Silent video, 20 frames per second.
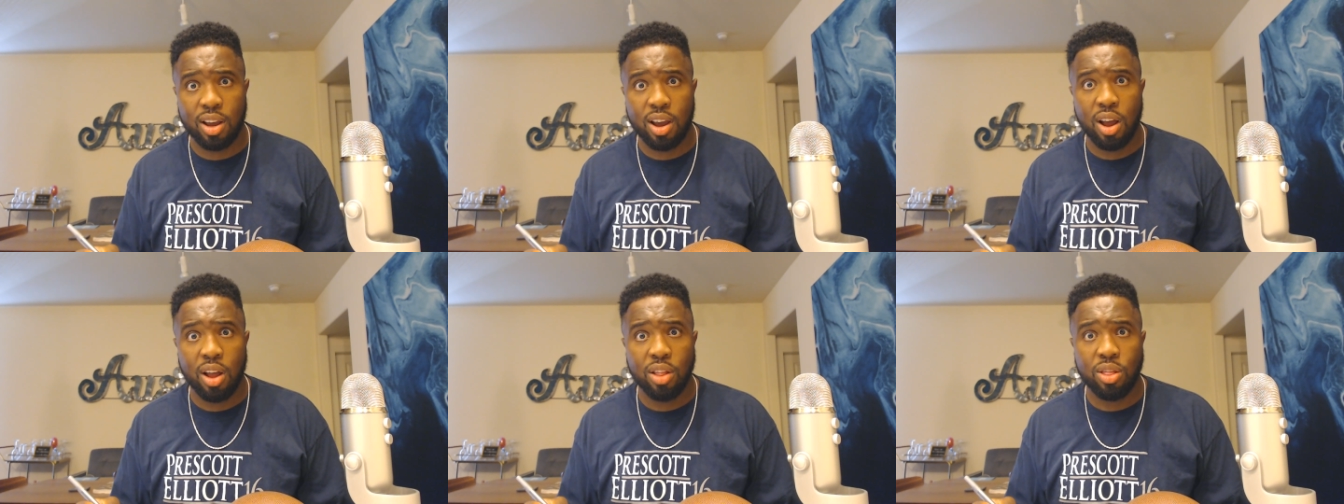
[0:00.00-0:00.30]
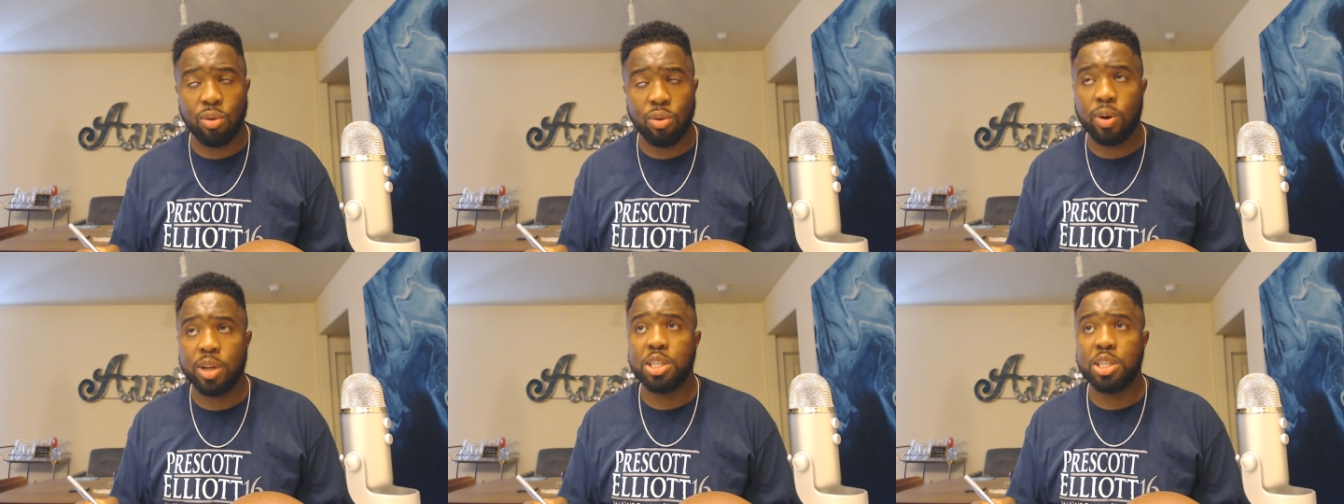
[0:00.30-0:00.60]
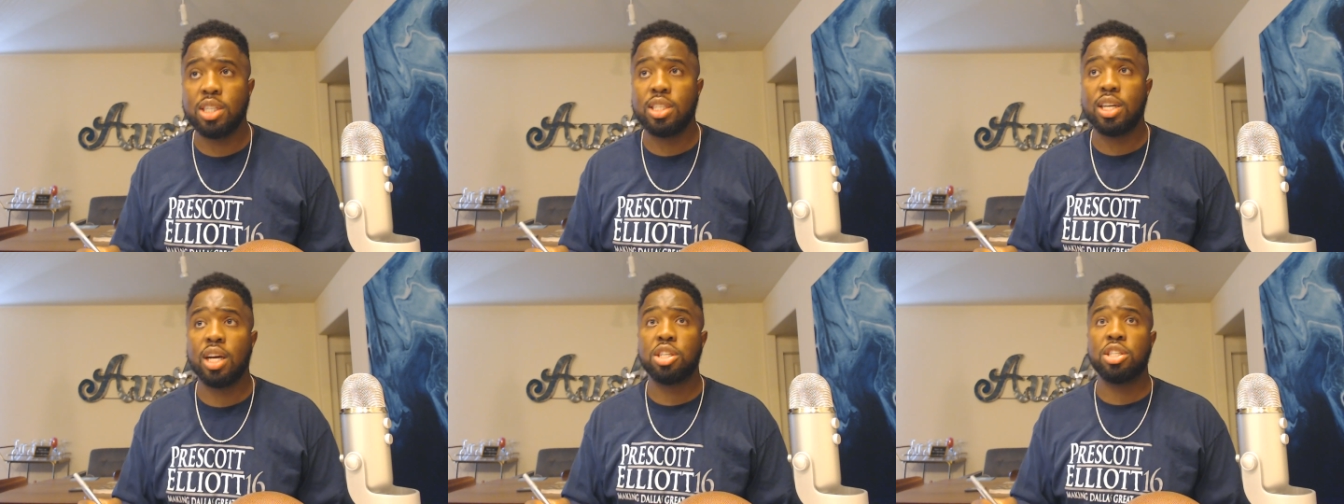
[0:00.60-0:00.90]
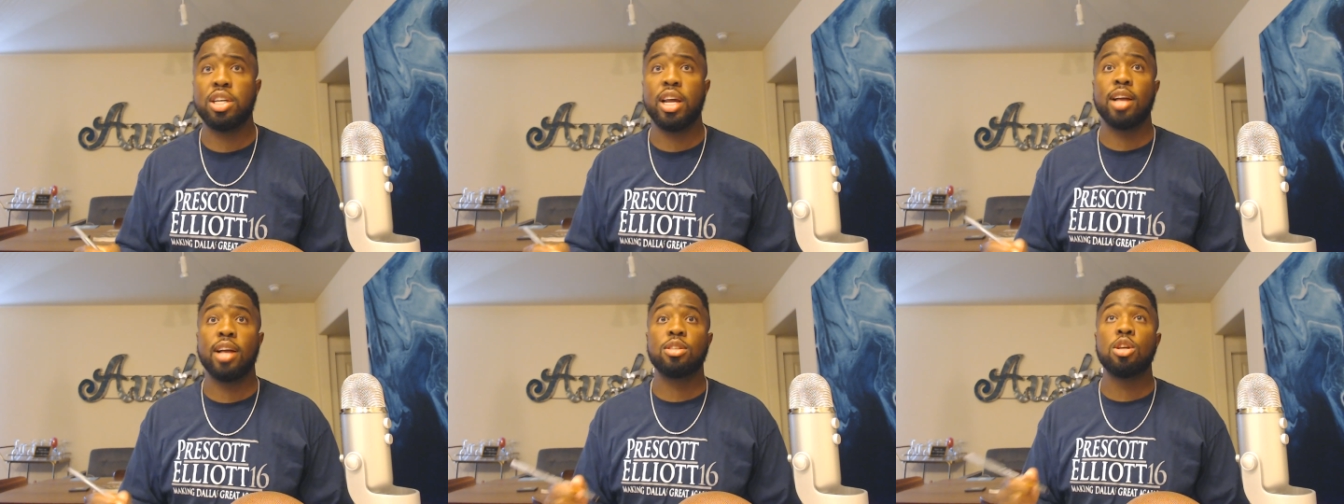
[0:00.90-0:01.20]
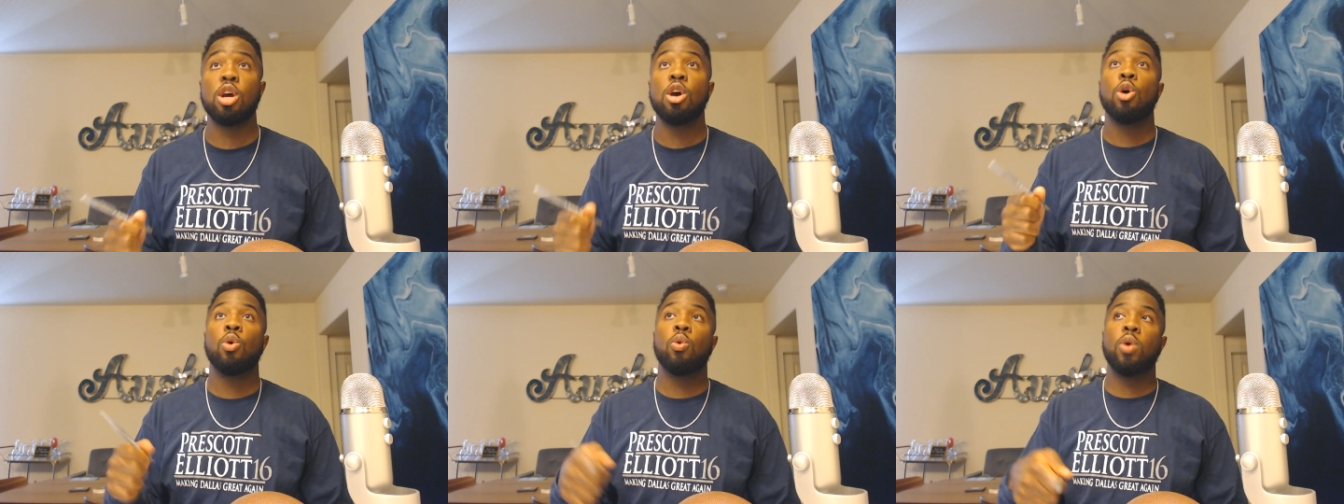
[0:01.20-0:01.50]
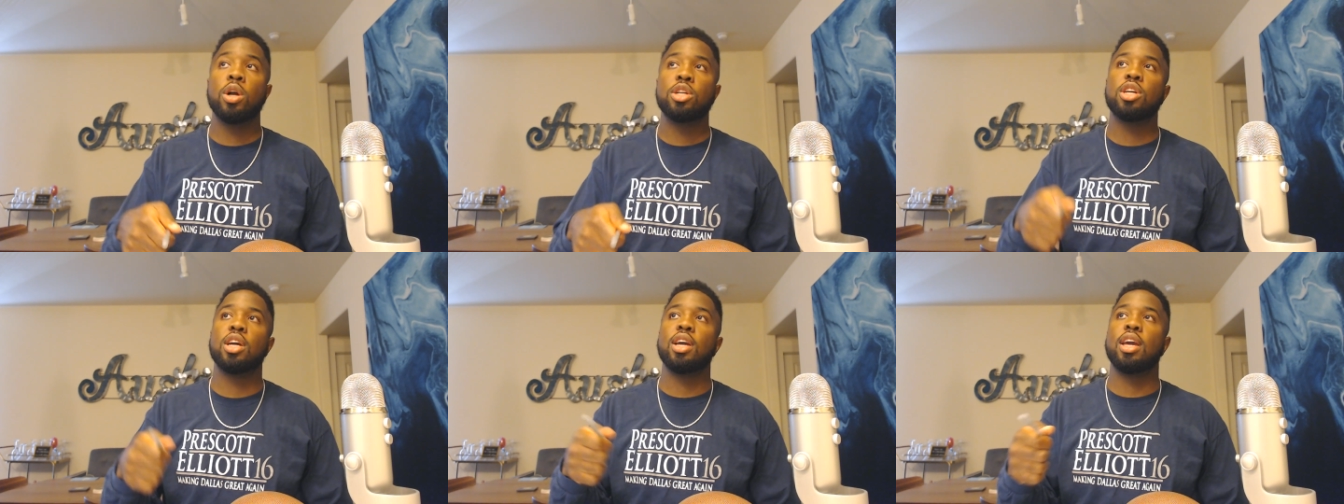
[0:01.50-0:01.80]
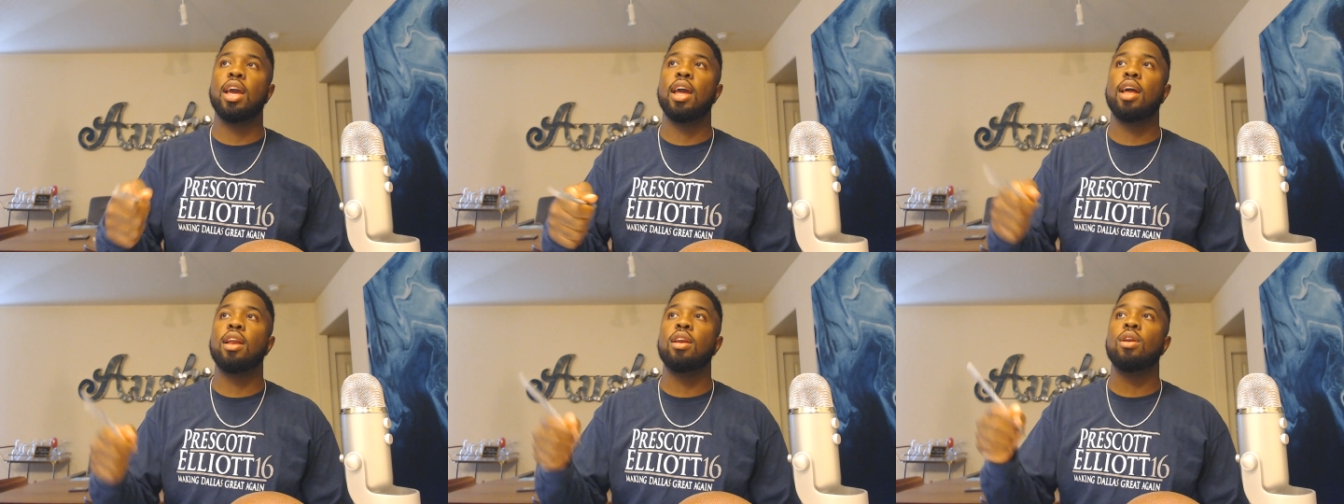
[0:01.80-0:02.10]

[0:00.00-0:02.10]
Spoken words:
the rushing touchdowns, which, again,